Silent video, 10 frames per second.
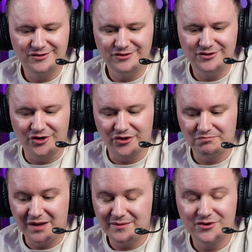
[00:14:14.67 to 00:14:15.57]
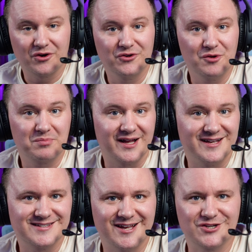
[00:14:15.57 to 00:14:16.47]
you know, maybe got a new
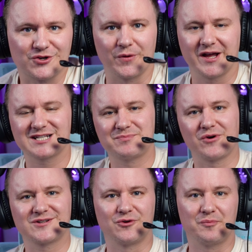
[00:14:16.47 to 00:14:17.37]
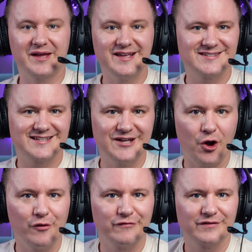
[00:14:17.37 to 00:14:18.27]
PlayStation or Xbox or PC,
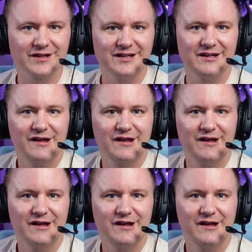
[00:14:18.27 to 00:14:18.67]
hopefully,